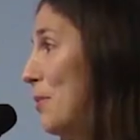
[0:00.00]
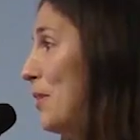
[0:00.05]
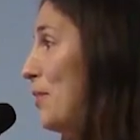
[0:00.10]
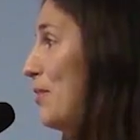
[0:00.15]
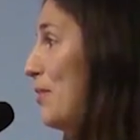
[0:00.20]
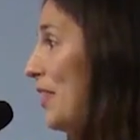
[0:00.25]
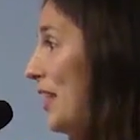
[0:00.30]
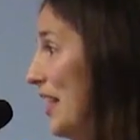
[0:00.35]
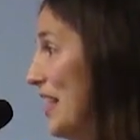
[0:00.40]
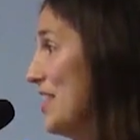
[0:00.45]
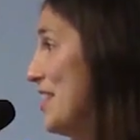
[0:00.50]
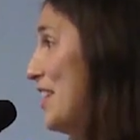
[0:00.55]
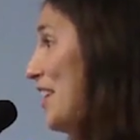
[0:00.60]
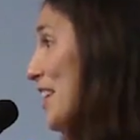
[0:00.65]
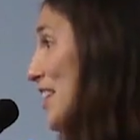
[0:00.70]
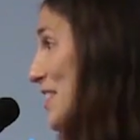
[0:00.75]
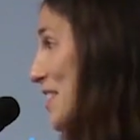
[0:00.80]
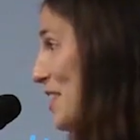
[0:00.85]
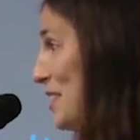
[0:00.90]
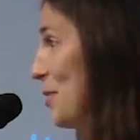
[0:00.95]
been teaching
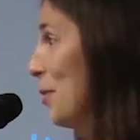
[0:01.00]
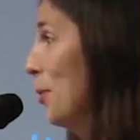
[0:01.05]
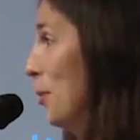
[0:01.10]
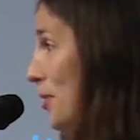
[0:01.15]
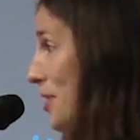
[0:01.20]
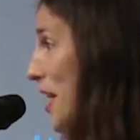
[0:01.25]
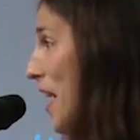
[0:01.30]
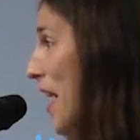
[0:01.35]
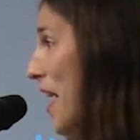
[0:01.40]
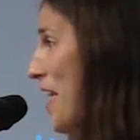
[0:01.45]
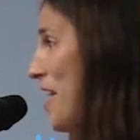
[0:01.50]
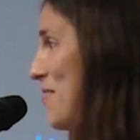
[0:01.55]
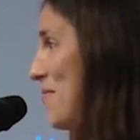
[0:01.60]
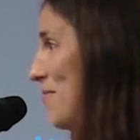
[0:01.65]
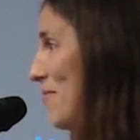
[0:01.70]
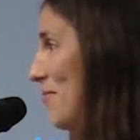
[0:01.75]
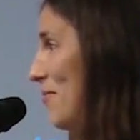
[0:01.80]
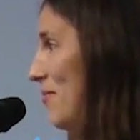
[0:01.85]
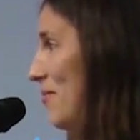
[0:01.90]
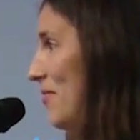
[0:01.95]
us this whole
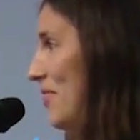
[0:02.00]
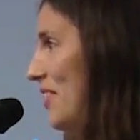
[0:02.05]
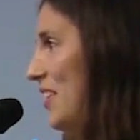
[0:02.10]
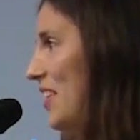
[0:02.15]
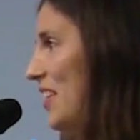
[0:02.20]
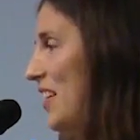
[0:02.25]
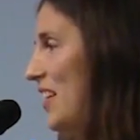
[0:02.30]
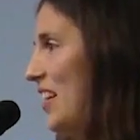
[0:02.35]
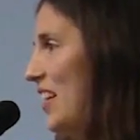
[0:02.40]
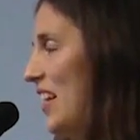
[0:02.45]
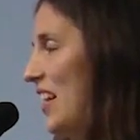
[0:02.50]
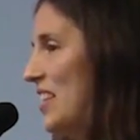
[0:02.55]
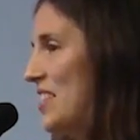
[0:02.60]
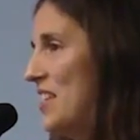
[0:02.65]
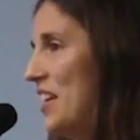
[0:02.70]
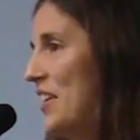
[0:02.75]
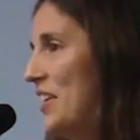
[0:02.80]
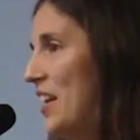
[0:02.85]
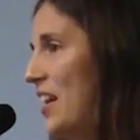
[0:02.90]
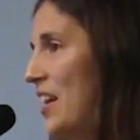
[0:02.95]
time. It's
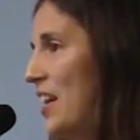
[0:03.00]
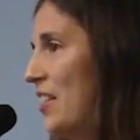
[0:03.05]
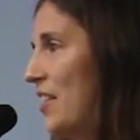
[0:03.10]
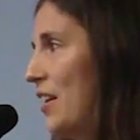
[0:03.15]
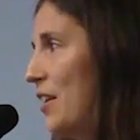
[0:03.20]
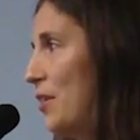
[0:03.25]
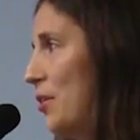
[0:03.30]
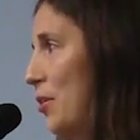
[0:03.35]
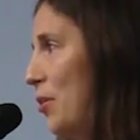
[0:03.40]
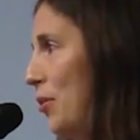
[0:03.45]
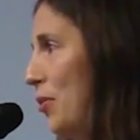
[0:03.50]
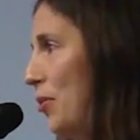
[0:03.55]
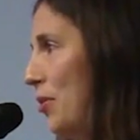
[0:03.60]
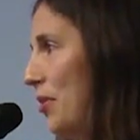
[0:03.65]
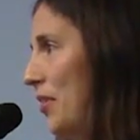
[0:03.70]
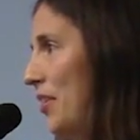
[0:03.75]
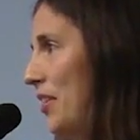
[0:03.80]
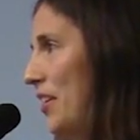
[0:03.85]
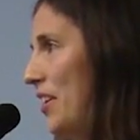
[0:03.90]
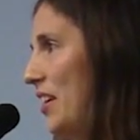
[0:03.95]
not anything
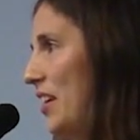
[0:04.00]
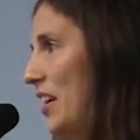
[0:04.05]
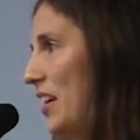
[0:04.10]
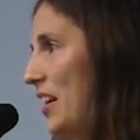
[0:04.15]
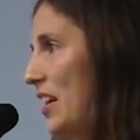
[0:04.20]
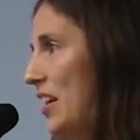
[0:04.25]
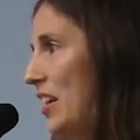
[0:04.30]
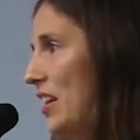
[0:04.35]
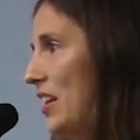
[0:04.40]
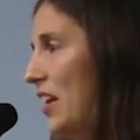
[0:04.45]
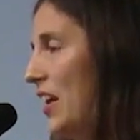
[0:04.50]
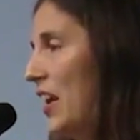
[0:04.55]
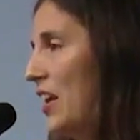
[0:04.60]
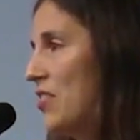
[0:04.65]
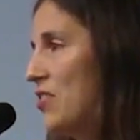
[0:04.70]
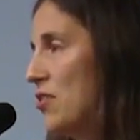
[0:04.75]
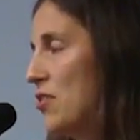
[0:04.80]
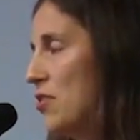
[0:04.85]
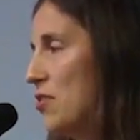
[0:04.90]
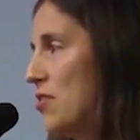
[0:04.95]
new. The
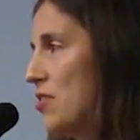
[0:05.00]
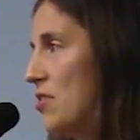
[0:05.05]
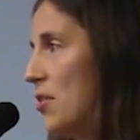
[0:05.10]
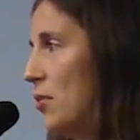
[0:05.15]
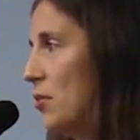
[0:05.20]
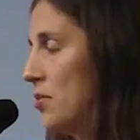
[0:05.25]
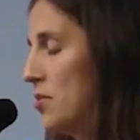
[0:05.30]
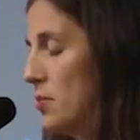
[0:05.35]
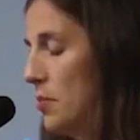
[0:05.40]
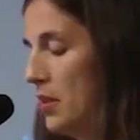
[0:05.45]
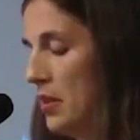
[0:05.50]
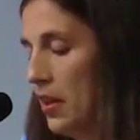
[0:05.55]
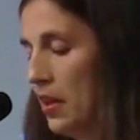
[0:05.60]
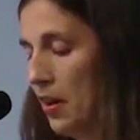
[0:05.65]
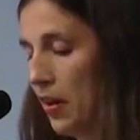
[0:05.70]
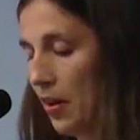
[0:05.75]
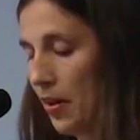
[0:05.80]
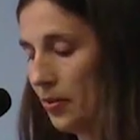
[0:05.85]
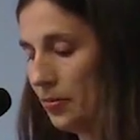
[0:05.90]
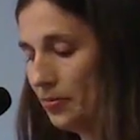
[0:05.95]
answer has always been
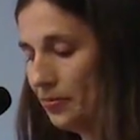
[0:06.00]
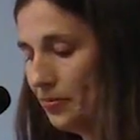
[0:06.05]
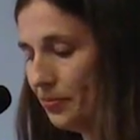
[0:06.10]
there.